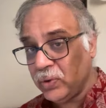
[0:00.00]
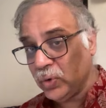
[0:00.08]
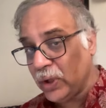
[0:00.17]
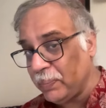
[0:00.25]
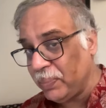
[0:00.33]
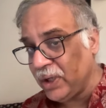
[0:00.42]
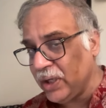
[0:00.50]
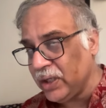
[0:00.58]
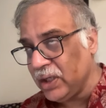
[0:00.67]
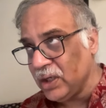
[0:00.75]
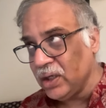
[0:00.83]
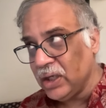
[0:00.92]
go to
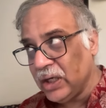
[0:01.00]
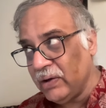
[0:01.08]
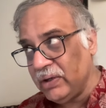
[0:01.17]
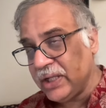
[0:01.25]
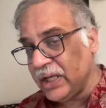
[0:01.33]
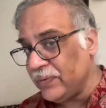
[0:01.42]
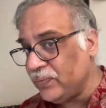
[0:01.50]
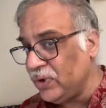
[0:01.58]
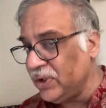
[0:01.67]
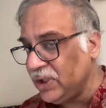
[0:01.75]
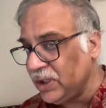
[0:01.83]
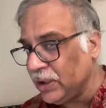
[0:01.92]
apply, I will
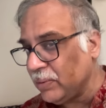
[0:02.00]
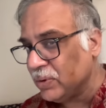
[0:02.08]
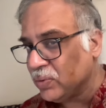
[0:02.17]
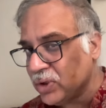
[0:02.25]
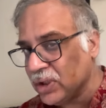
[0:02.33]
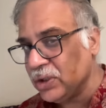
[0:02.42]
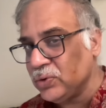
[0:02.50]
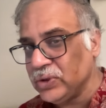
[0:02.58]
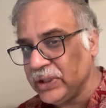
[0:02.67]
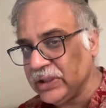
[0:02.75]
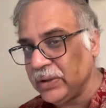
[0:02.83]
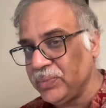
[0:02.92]
carefully think about what are
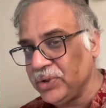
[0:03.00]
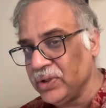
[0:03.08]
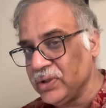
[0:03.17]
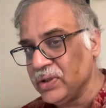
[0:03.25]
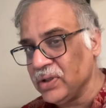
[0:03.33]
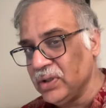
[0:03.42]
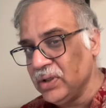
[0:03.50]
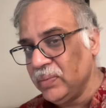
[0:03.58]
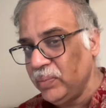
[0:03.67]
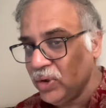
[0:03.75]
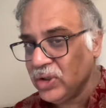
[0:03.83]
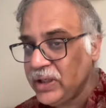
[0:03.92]
those assumptions,
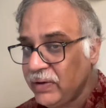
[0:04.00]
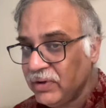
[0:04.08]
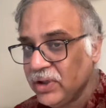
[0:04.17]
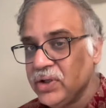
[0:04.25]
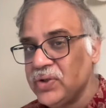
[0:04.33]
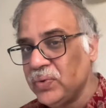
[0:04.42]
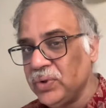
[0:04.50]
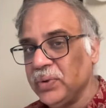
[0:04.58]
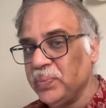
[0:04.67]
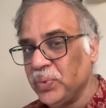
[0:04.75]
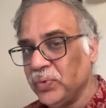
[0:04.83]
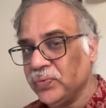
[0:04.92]
because I have understood the
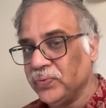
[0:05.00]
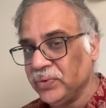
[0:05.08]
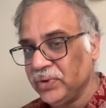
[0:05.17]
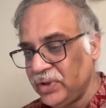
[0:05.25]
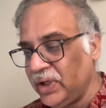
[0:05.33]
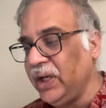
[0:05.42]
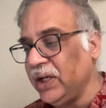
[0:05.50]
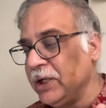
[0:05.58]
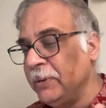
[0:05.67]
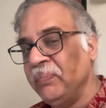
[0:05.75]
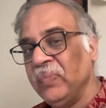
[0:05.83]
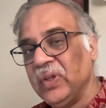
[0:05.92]
proof, right?
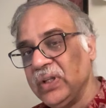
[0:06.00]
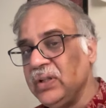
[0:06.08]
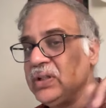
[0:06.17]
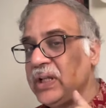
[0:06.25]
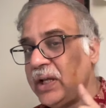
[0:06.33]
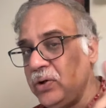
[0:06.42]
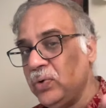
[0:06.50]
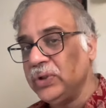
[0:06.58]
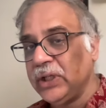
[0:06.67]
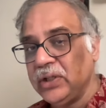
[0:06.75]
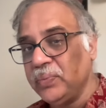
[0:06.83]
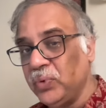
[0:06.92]
Because I know
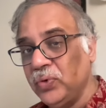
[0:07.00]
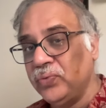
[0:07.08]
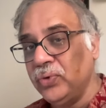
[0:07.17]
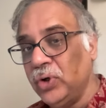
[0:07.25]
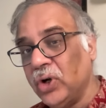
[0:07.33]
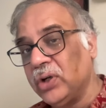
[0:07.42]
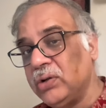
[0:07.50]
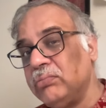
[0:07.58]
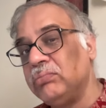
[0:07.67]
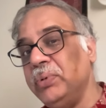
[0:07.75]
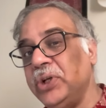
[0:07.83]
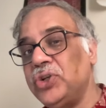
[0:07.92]
that the proof would not
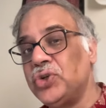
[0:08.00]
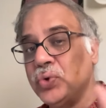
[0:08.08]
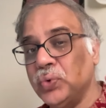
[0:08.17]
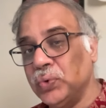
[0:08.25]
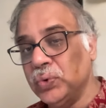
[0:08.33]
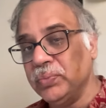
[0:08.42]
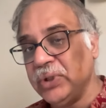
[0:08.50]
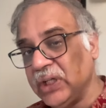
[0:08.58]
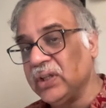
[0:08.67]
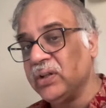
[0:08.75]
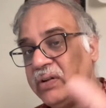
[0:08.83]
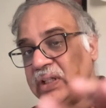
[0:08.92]
be true,
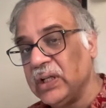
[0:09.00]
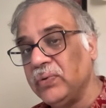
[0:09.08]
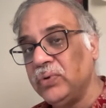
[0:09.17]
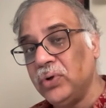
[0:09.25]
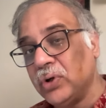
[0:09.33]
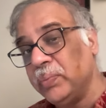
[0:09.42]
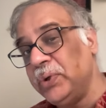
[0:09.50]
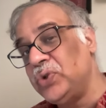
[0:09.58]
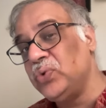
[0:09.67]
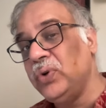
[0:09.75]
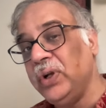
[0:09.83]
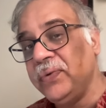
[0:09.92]
that the result would not be
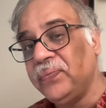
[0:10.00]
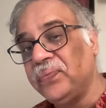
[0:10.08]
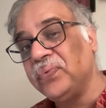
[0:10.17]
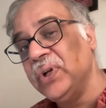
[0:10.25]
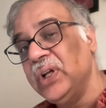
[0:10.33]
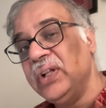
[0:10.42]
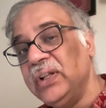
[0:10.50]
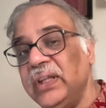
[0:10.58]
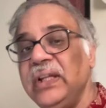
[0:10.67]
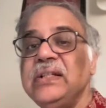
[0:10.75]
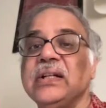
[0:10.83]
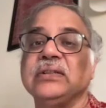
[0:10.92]
true if
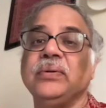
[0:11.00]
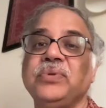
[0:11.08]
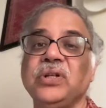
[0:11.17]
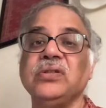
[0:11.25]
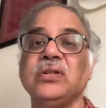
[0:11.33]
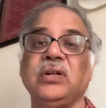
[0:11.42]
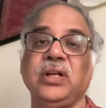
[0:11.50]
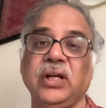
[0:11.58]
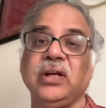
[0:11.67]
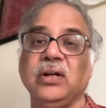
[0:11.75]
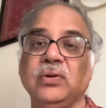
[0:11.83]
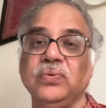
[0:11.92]
these assumptions are
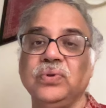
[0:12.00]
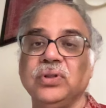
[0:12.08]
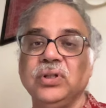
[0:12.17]
taken out.